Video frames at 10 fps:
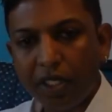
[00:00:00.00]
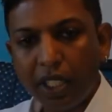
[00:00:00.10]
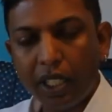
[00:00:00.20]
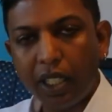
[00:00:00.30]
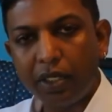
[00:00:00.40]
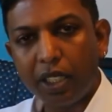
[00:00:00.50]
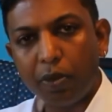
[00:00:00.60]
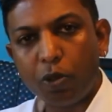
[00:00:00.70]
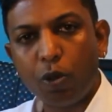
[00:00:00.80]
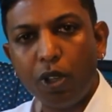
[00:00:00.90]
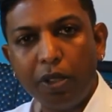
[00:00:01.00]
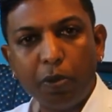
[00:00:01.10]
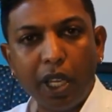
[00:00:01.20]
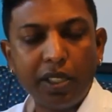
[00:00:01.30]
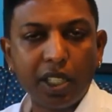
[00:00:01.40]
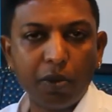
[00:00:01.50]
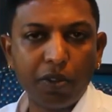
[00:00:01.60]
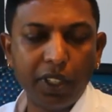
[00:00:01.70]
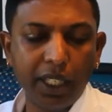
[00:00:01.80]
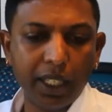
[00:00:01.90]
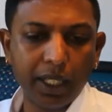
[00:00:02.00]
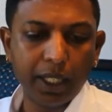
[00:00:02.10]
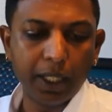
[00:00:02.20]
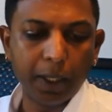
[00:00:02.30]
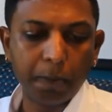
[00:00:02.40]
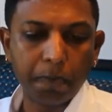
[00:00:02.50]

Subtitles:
a term coined by some of the,